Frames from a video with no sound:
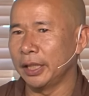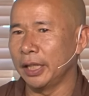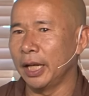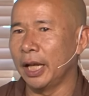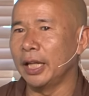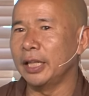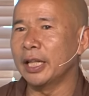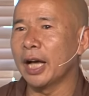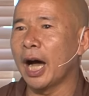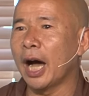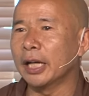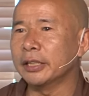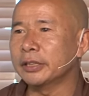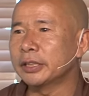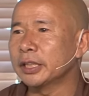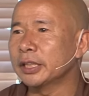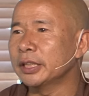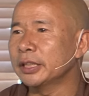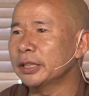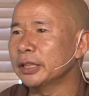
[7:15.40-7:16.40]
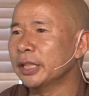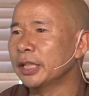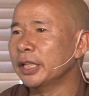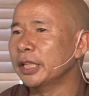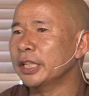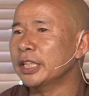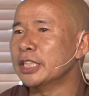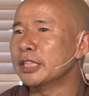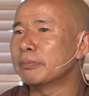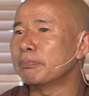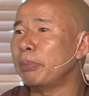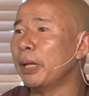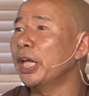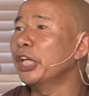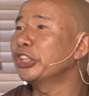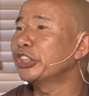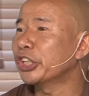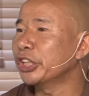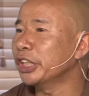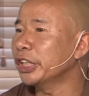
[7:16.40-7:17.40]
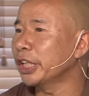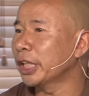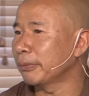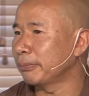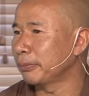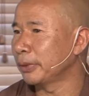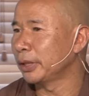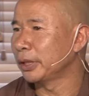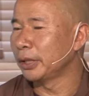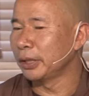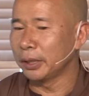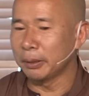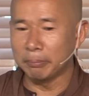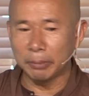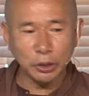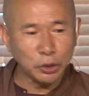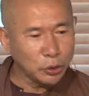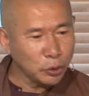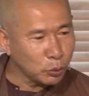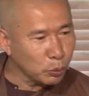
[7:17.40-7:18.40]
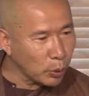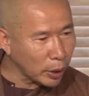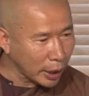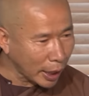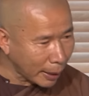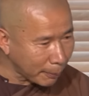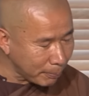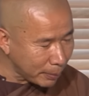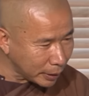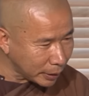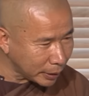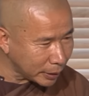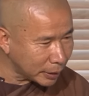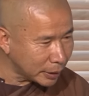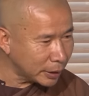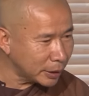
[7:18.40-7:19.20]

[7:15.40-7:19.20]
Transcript: And the hunter is patient enough. But you know what happened?